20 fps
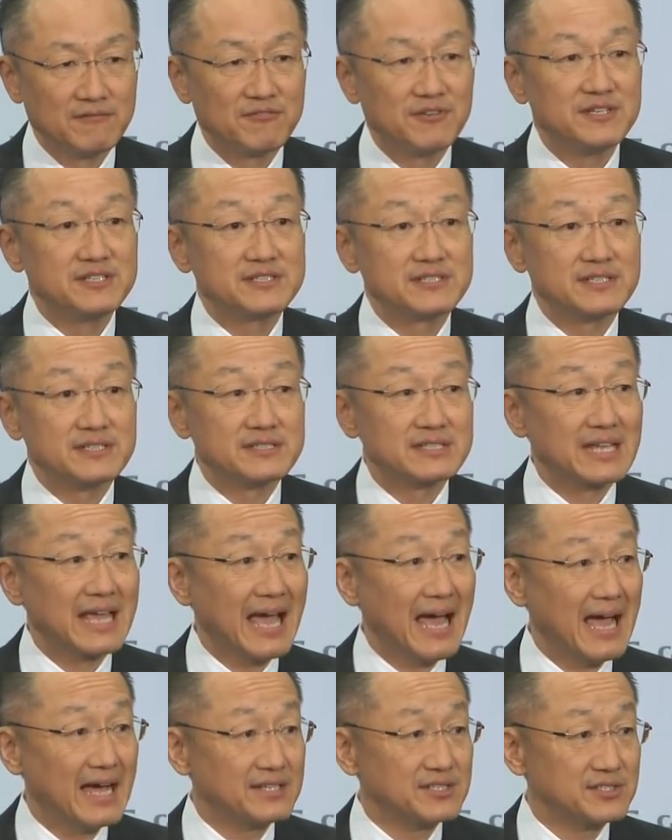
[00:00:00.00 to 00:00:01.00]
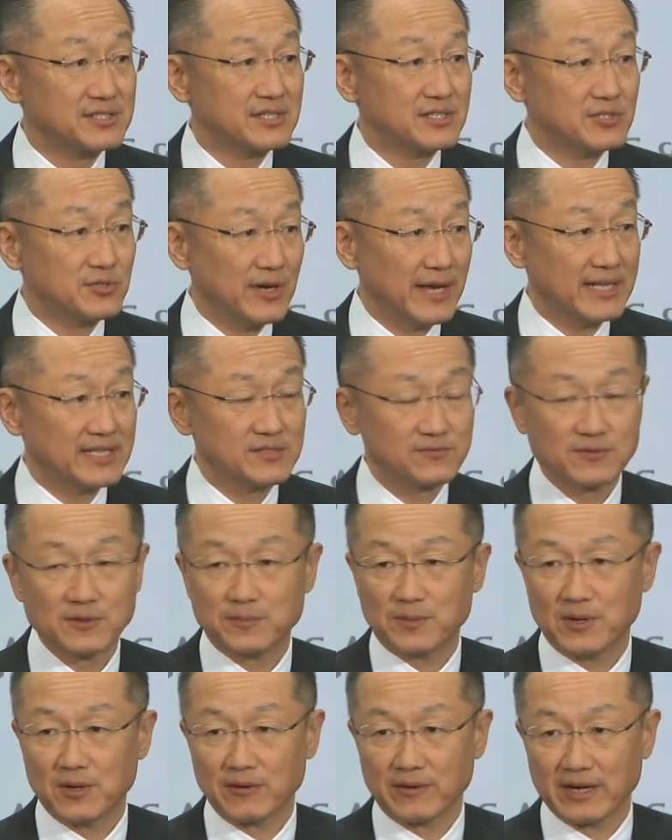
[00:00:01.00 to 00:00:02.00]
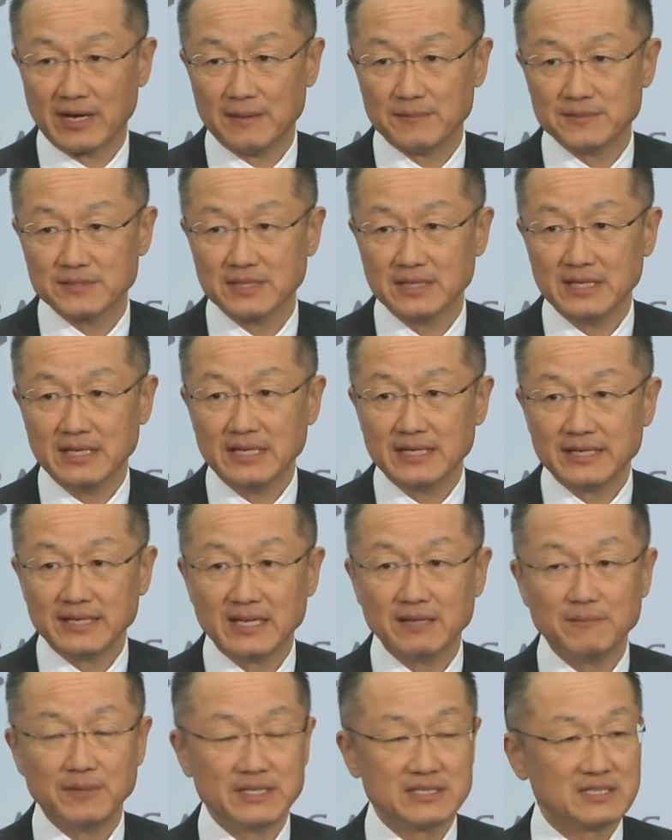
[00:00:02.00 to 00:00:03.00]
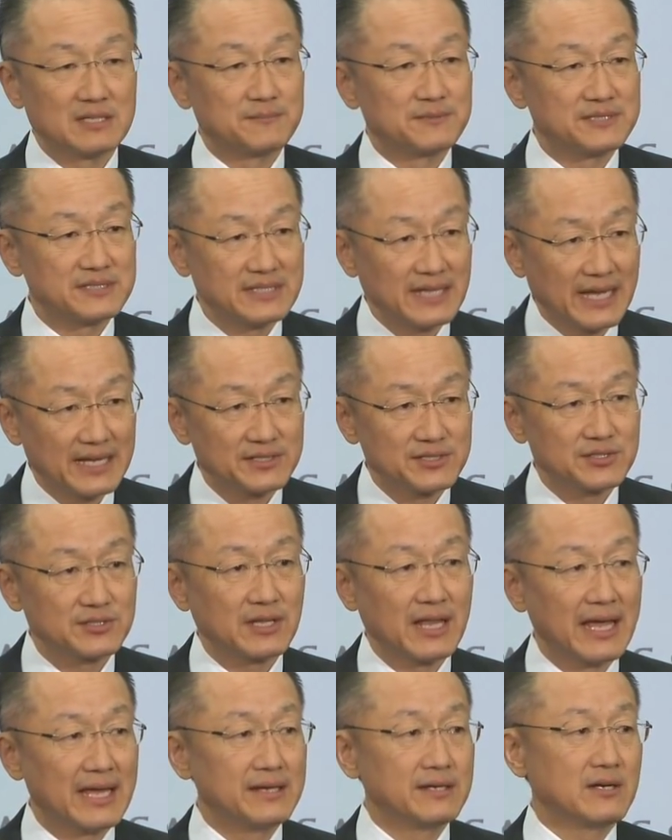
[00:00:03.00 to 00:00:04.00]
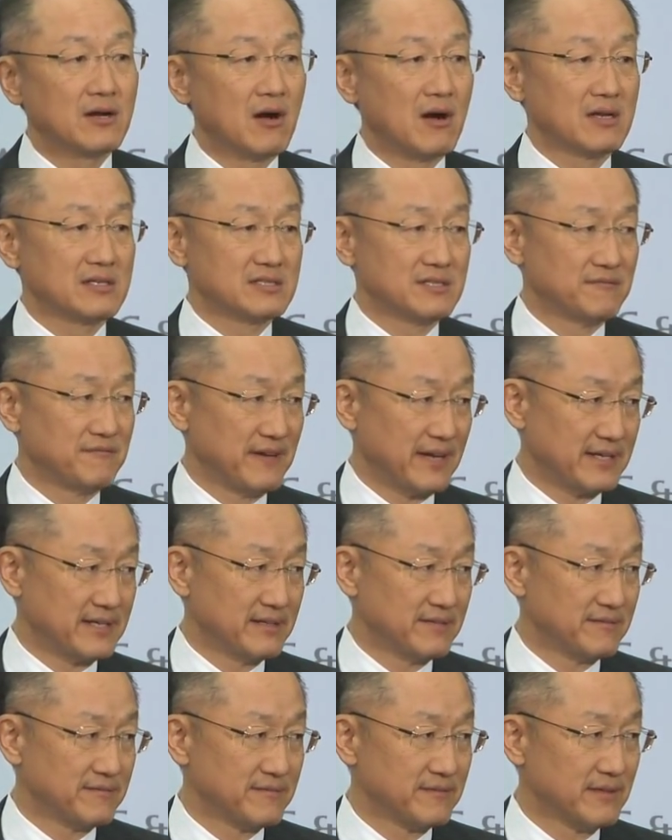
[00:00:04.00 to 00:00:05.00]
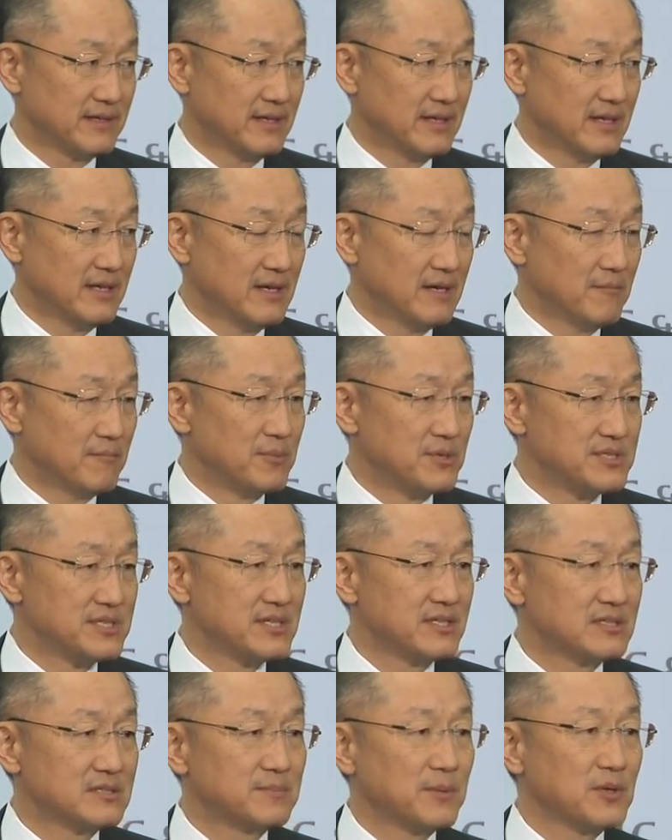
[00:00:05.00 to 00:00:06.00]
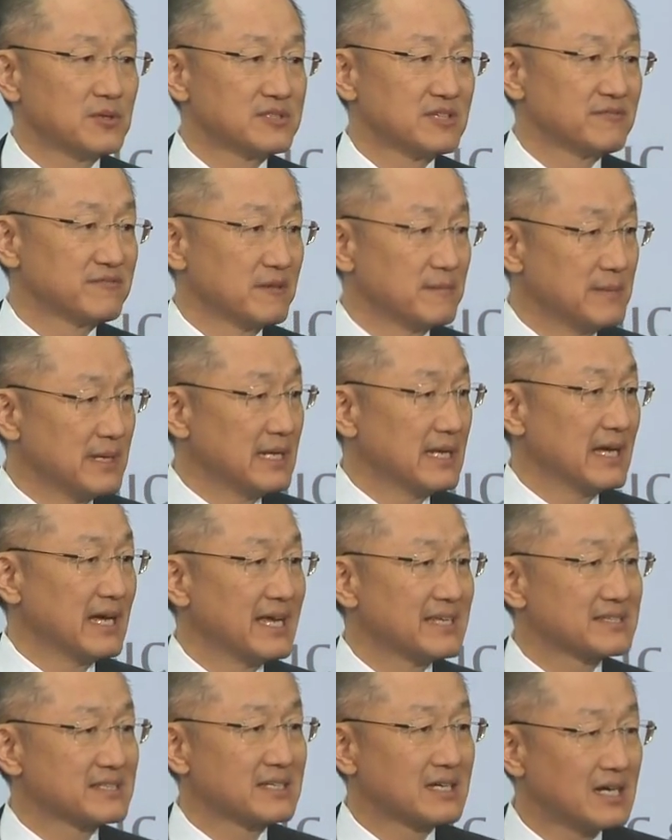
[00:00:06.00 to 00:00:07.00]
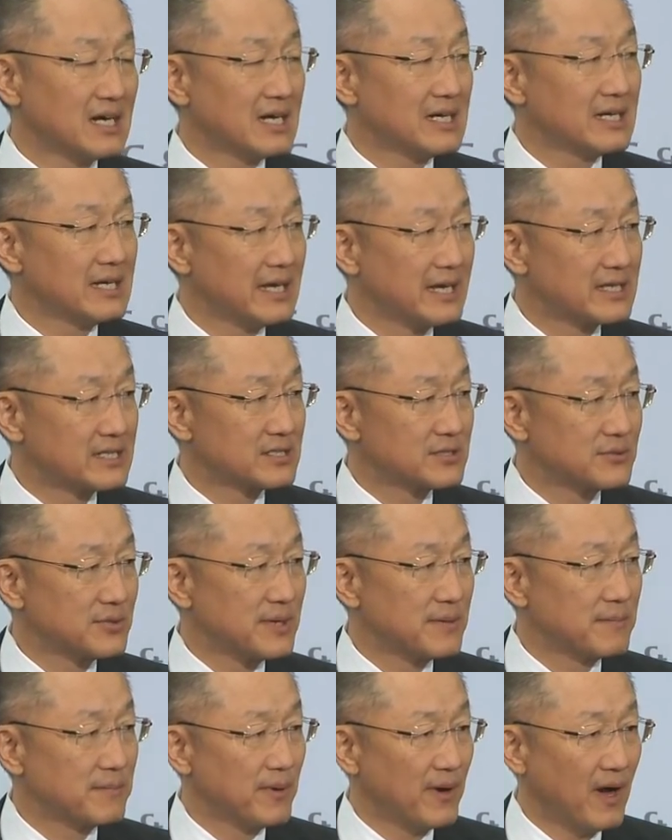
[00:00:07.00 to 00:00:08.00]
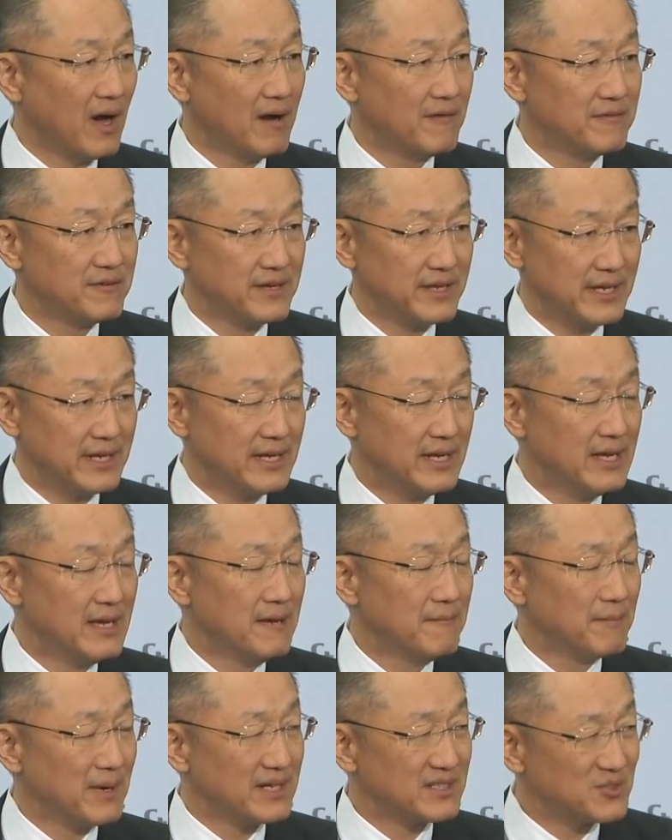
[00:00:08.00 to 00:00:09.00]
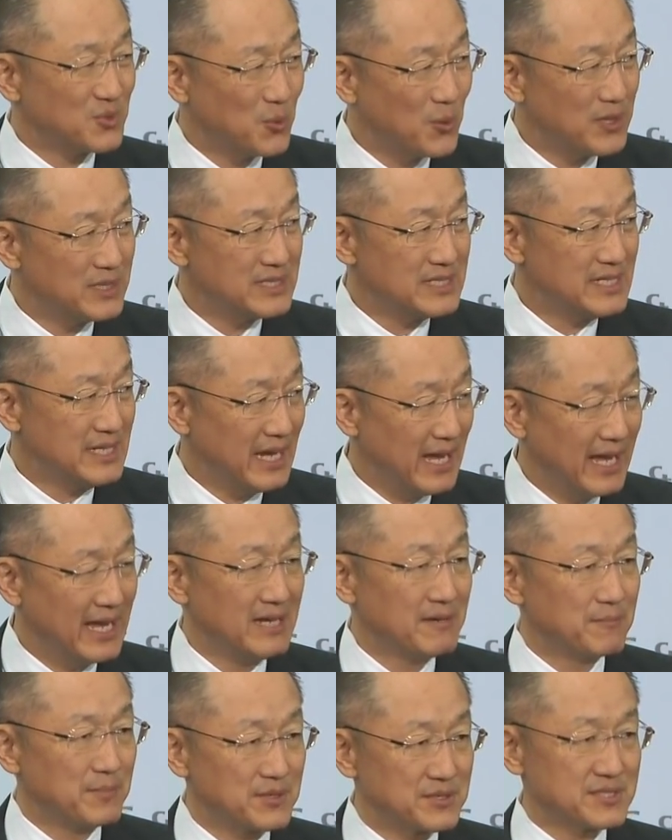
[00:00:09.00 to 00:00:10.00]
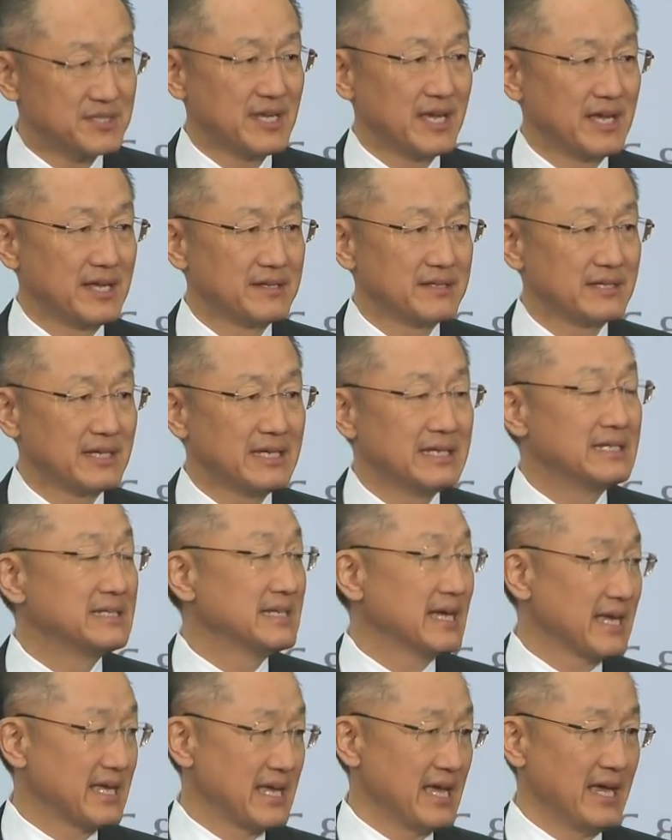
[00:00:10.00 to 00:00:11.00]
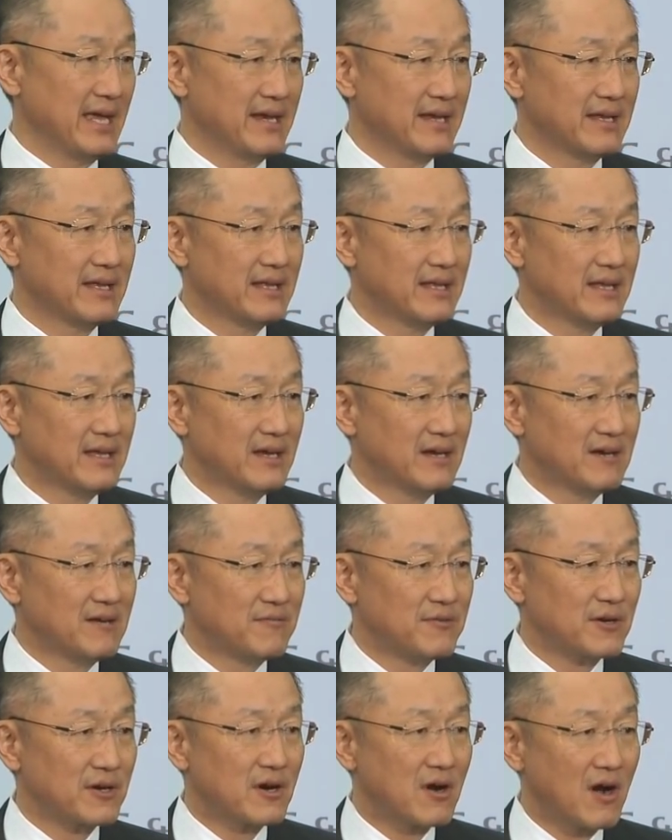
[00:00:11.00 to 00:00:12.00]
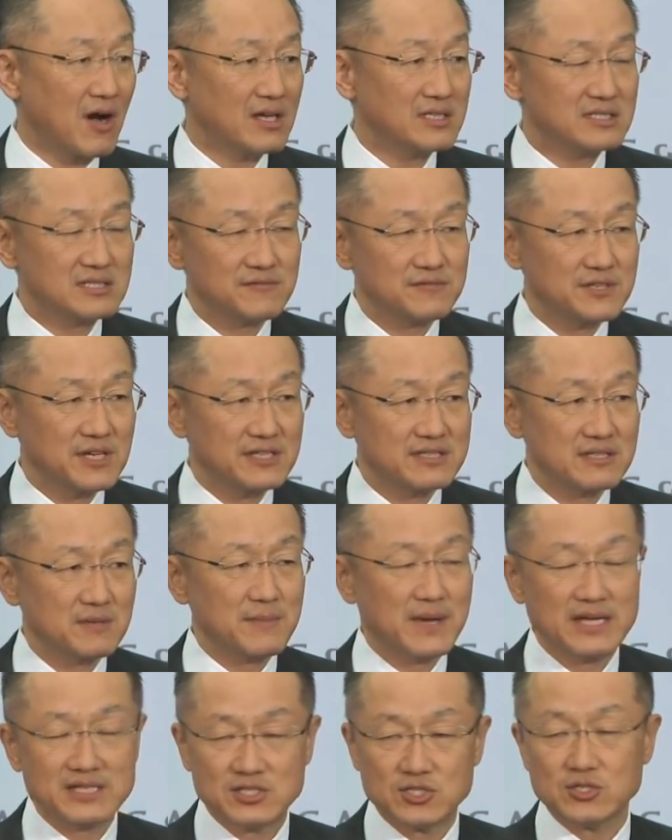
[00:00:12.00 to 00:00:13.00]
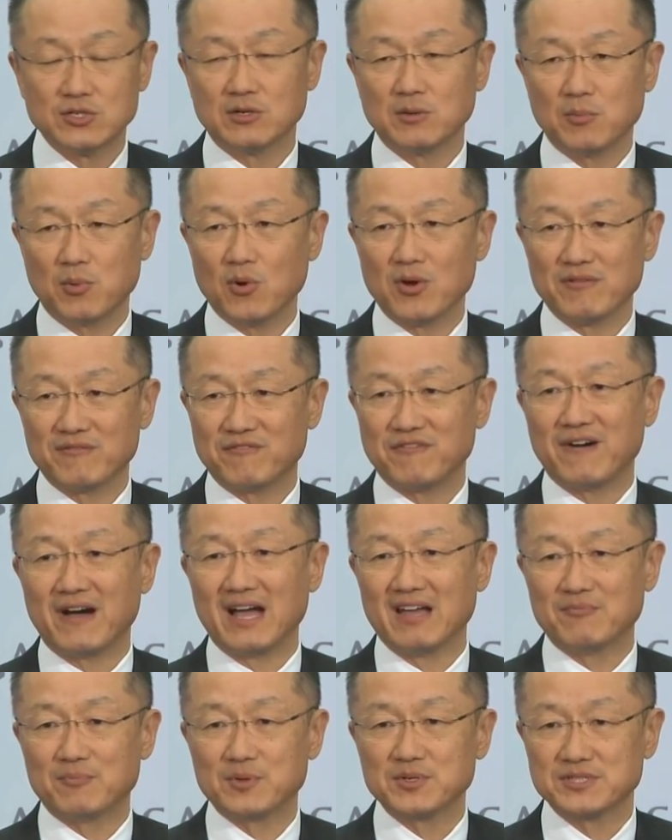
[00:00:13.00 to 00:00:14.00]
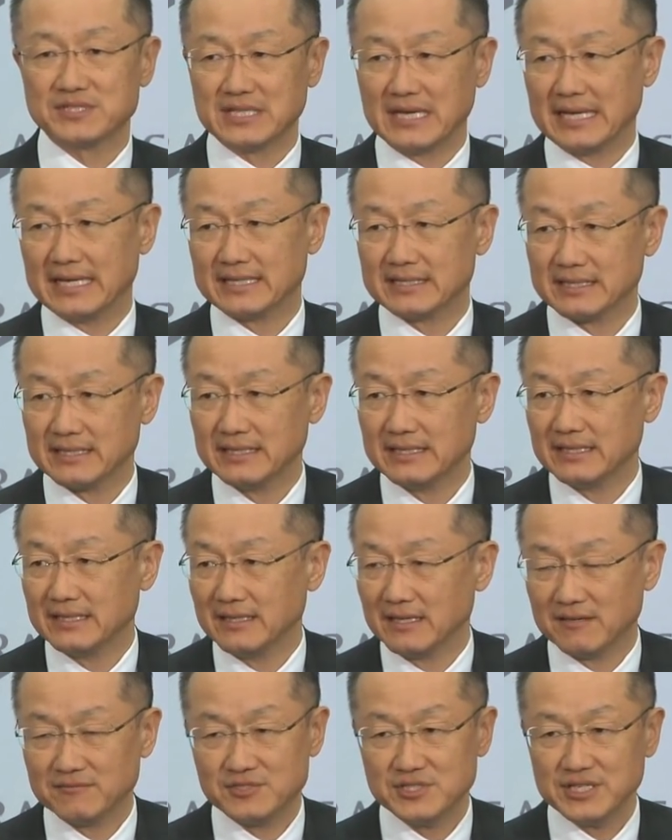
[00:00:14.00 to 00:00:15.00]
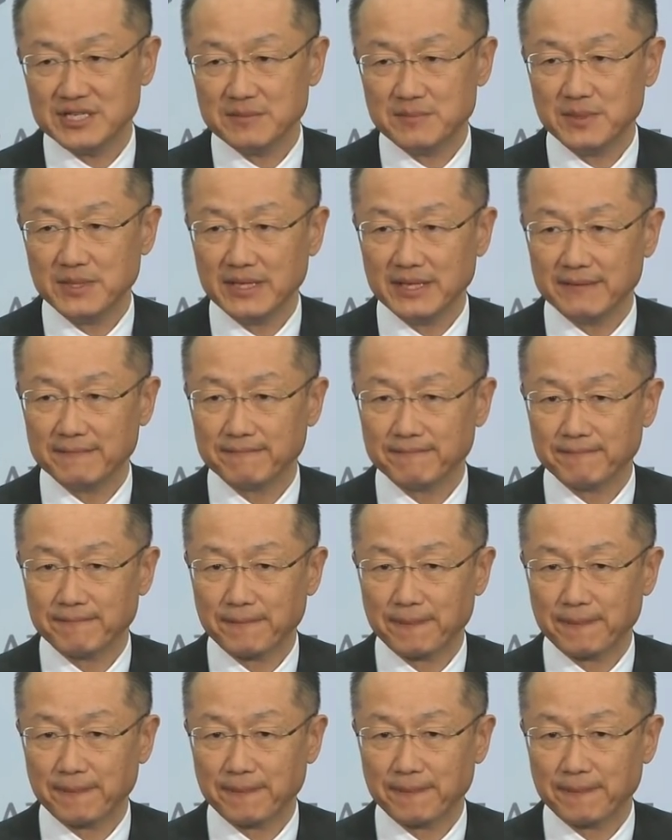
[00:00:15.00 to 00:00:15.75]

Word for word: For instance, cash transfer programs can be substantial and cost-effective. Brazil's Bolsa Família has cut extreme poverty by twenty-eight percent in a decade for a cost of just about zero point five percent of G D P.